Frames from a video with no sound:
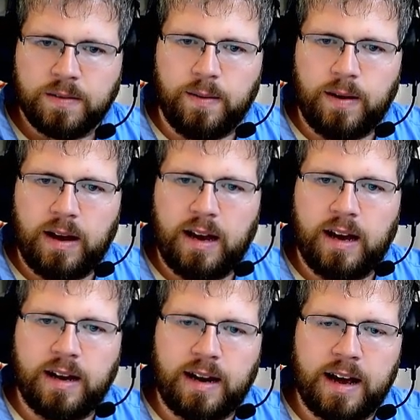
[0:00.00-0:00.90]

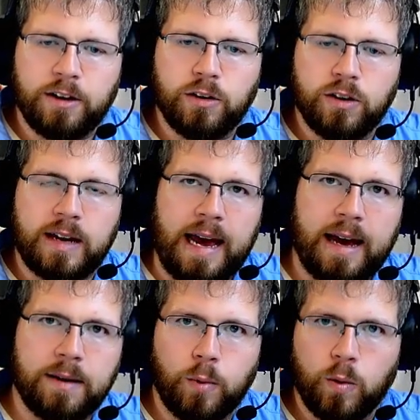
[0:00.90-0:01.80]
and I could add
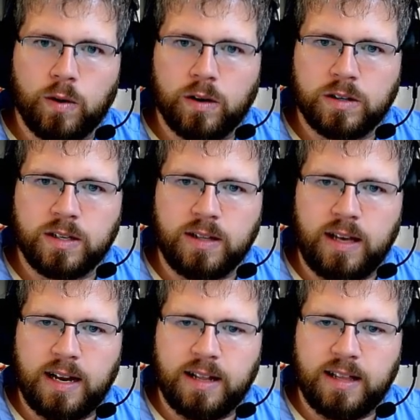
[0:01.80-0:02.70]
more to the
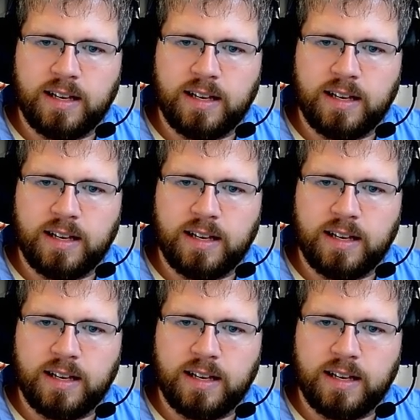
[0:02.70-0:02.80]
end of this.